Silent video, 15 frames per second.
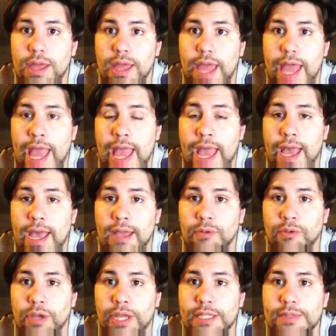and we'll
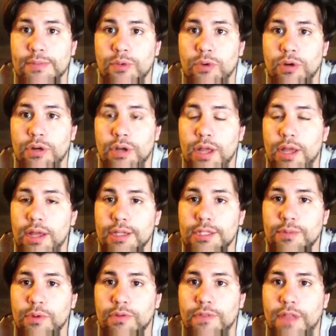get some more
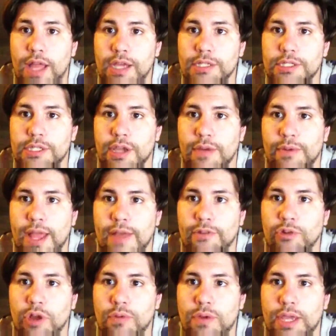vlogs to you. Everybody have a
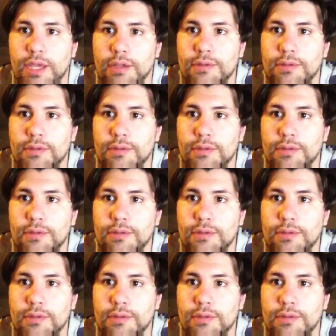great week.